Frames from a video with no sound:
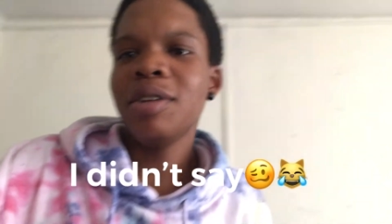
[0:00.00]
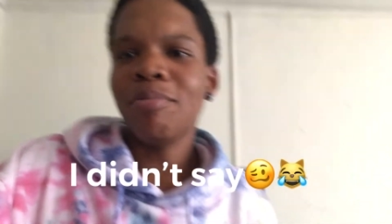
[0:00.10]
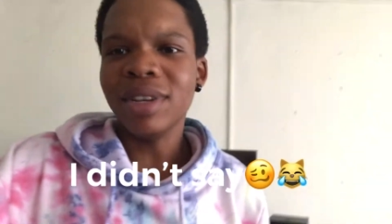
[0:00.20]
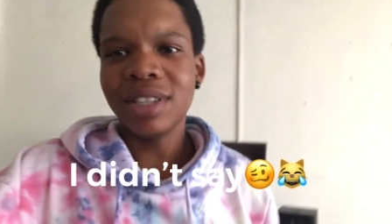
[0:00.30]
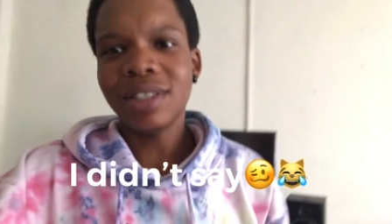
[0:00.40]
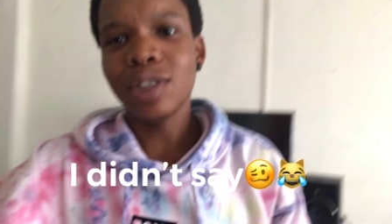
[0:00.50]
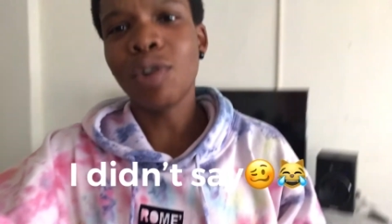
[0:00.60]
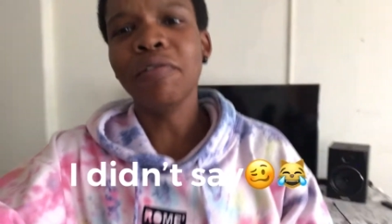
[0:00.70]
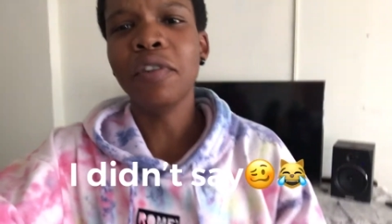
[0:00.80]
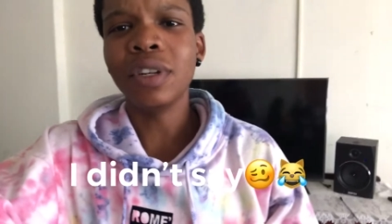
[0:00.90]
My sister's
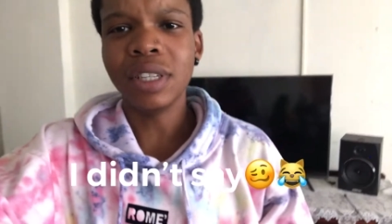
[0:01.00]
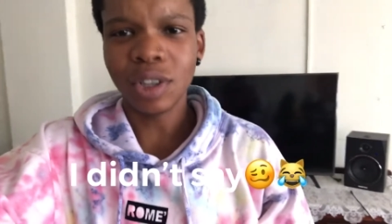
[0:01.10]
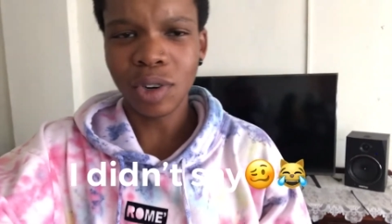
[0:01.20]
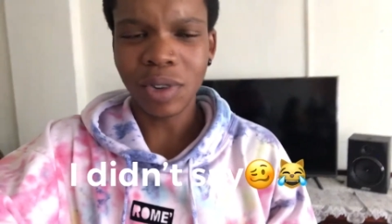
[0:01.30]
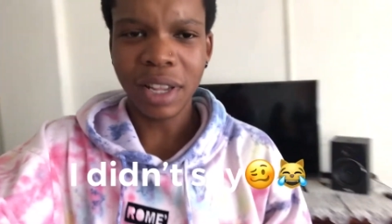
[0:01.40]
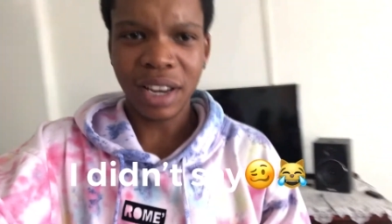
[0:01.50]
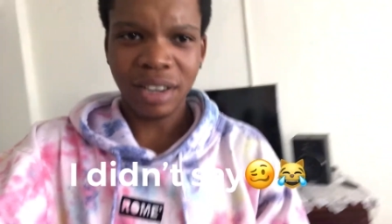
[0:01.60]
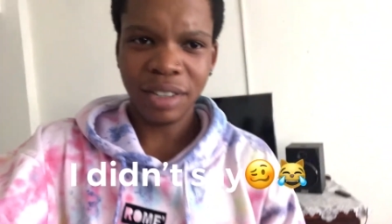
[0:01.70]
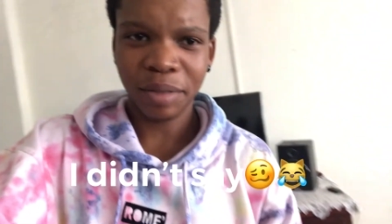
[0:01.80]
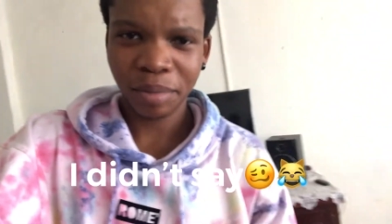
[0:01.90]
converting and all that.
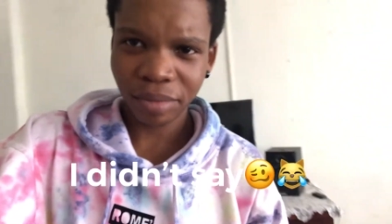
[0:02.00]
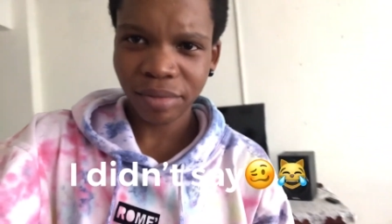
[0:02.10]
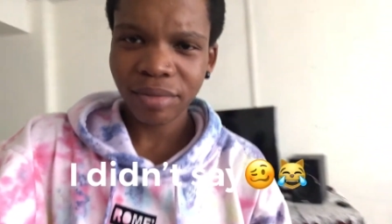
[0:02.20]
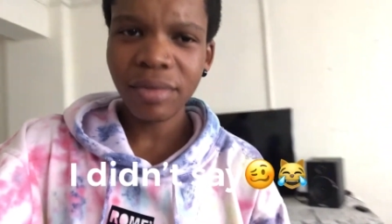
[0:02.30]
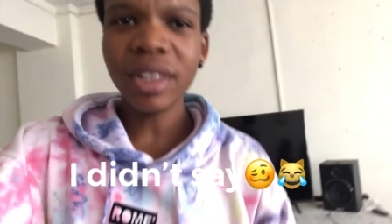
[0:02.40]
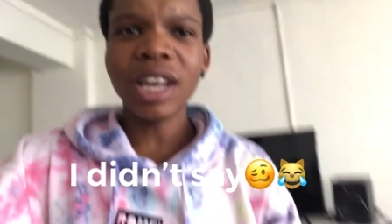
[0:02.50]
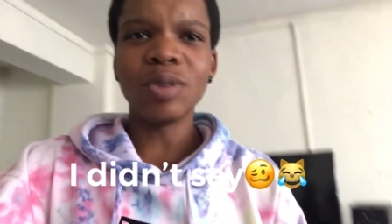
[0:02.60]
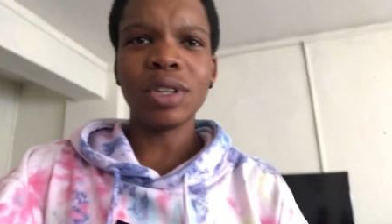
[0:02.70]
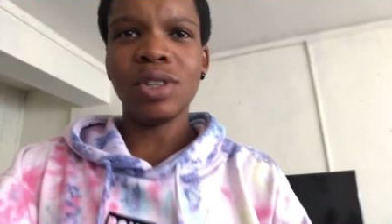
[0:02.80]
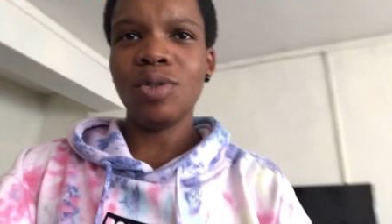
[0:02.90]
That's why
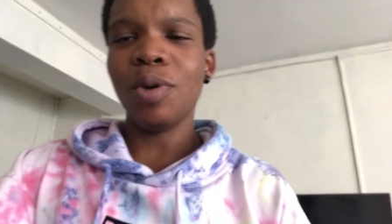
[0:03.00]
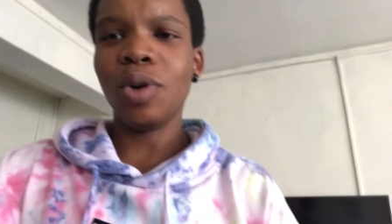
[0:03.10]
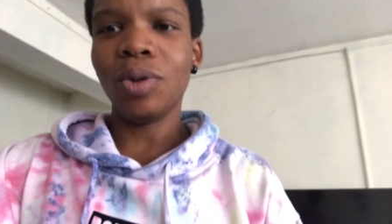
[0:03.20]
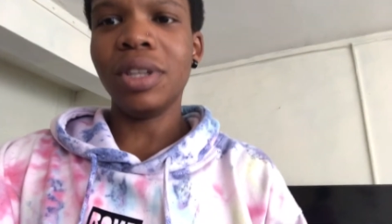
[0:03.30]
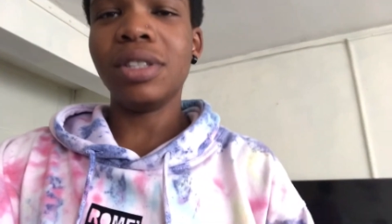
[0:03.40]
she's doing all this